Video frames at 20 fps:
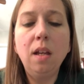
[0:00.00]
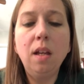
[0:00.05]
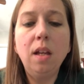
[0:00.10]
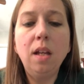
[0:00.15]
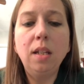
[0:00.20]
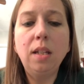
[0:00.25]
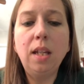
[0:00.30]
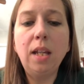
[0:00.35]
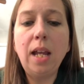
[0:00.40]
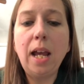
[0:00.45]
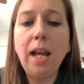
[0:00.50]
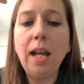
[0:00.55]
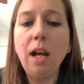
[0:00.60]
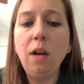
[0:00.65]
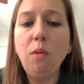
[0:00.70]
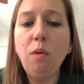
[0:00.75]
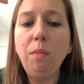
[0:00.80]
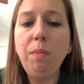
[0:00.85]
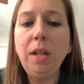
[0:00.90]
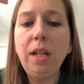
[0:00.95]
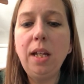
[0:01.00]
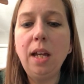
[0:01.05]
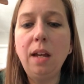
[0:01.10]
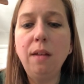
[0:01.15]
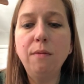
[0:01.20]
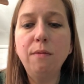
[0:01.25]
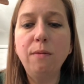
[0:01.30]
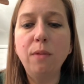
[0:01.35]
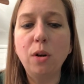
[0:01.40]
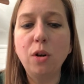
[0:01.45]
Today I will begin
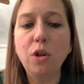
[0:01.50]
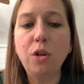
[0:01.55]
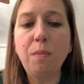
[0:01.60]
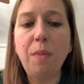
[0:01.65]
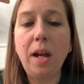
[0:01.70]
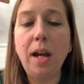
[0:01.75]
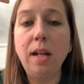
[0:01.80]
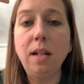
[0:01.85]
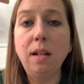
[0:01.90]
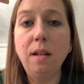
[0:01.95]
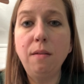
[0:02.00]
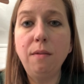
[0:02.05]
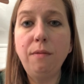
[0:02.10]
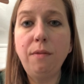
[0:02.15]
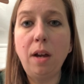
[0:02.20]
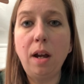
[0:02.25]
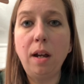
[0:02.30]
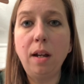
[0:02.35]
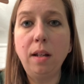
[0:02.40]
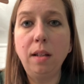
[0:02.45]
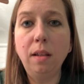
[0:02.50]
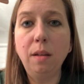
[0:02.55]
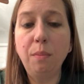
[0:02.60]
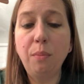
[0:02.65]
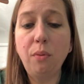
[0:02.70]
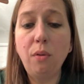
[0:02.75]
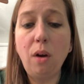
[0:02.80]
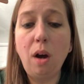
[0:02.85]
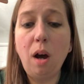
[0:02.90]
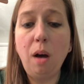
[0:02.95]
first by identifying the
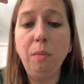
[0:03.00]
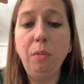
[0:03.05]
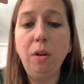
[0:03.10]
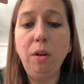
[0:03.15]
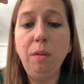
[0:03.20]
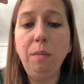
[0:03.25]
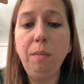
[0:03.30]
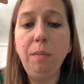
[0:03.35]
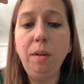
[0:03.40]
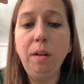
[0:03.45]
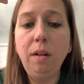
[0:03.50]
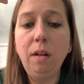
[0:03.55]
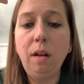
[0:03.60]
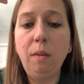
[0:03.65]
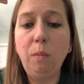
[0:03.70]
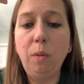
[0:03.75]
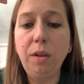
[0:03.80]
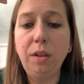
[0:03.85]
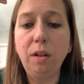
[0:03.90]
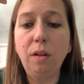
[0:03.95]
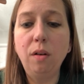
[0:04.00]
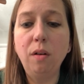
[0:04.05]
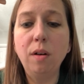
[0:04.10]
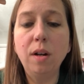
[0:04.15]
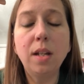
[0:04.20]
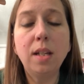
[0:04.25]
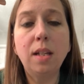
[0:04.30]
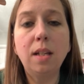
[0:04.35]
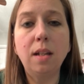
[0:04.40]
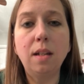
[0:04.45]
problem with the
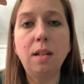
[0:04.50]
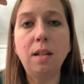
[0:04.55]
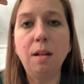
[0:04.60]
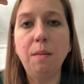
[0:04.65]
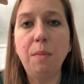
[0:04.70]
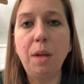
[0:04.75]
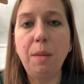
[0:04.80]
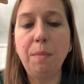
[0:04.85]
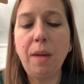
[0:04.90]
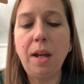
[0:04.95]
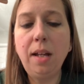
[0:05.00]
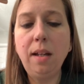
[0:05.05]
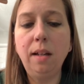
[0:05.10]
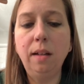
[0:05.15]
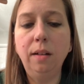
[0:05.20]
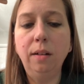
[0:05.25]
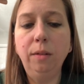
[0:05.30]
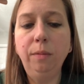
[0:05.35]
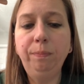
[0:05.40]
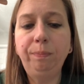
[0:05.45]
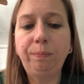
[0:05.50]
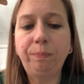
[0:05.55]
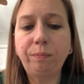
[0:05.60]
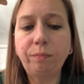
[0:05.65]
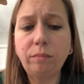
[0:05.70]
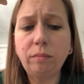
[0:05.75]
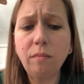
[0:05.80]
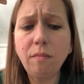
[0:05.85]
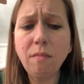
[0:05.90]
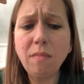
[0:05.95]
current system and my ill.
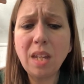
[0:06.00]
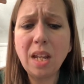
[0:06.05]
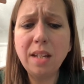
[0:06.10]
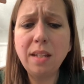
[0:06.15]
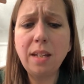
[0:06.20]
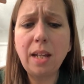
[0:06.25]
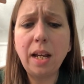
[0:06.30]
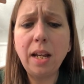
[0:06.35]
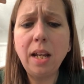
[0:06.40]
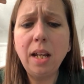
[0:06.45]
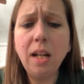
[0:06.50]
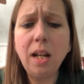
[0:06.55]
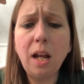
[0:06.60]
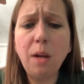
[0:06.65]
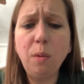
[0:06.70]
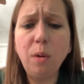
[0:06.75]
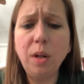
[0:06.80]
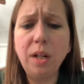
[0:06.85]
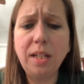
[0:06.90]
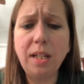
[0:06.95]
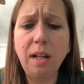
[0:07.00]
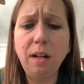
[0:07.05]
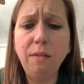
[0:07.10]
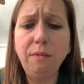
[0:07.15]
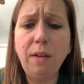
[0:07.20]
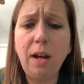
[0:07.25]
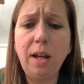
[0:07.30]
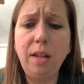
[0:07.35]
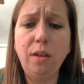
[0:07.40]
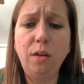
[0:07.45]
Second, I will
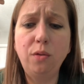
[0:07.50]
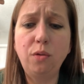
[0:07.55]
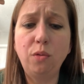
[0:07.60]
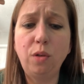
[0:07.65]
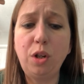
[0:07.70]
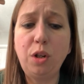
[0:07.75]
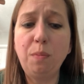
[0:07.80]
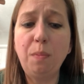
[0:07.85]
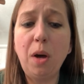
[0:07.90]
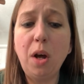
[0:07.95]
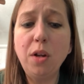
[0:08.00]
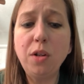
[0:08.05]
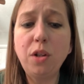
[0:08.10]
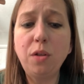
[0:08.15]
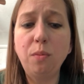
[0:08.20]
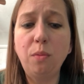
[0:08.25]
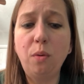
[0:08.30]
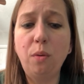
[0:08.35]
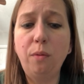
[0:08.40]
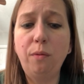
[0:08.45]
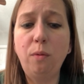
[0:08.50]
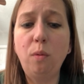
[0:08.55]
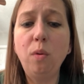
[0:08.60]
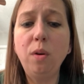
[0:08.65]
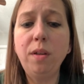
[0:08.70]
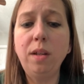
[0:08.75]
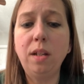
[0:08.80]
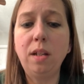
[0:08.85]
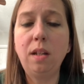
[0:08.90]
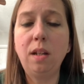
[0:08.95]
identify those responsible for
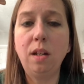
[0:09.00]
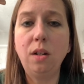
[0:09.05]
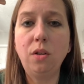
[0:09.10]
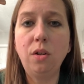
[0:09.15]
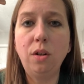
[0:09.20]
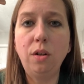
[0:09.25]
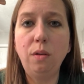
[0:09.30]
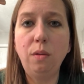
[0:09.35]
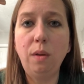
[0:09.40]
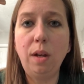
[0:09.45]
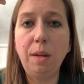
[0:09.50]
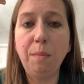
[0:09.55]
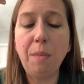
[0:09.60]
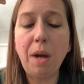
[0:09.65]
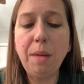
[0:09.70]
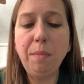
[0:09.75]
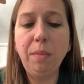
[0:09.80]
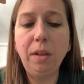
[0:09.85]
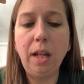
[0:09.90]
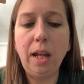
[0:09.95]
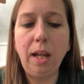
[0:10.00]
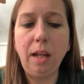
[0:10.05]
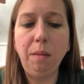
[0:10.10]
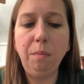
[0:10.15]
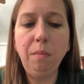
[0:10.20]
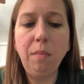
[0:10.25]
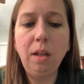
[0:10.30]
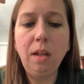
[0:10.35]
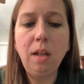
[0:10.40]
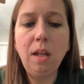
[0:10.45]
this issue and my
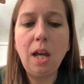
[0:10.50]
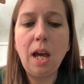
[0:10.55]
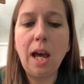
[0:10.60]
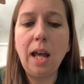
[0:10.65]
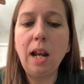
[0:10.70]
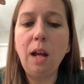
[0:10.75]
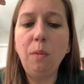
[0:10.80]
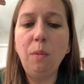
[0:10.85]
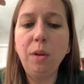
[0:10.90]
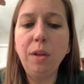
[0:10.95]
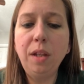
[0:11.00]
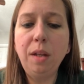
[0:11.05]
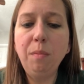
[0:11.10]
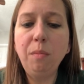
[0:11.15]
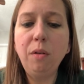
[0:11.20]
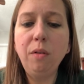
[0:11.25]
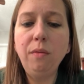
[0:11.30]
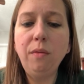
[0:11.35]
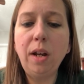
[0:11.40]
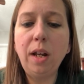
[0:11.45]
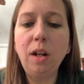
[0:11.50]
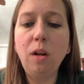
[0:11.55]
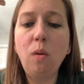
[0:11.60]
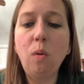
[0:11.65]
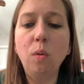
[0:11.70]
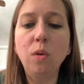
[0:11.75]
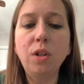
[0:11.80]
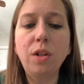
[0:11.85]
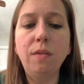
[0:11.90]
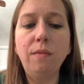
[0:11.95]
blame, and I will then provide a
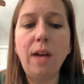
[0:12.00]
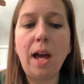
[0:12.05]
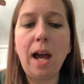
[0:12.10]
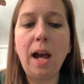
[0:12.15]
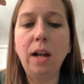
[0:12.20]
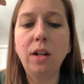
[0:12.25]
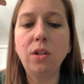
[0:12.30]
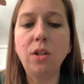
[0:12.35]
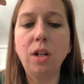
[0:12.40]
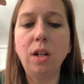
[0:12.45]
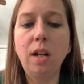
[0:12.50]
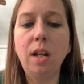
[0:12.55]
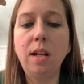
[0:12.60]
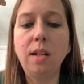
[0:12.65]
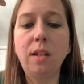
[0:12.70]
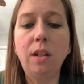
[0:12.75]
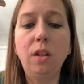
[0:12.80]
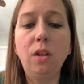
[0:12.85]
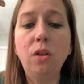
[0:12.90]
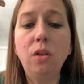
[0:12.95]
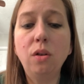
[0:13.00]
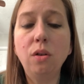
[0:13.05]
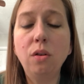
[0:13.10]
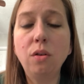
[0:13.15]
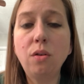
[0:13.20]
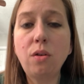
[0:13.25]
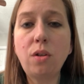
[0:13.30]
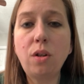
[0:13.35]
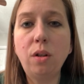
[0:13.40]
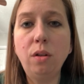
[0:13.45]
course of action as a
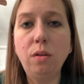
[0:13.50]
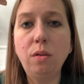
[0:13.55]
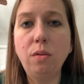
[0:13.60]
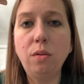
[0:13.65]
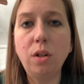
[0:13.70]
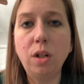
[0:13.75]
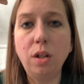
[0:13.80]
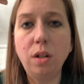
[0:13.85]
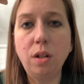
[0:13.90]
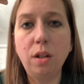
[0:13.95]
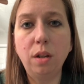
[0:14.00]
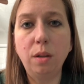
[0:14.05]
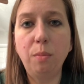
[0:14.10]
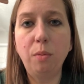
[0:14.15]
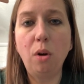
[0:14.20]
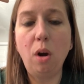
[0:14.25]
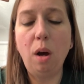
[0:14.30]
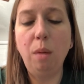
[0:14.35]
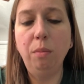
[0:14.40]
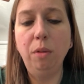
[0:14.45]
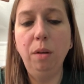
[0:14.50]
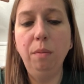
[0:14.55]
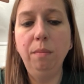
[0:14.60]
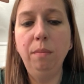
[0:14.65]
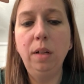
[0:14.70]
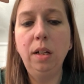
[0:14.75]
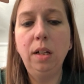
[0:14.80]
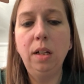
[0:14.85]
cure solution to the problem.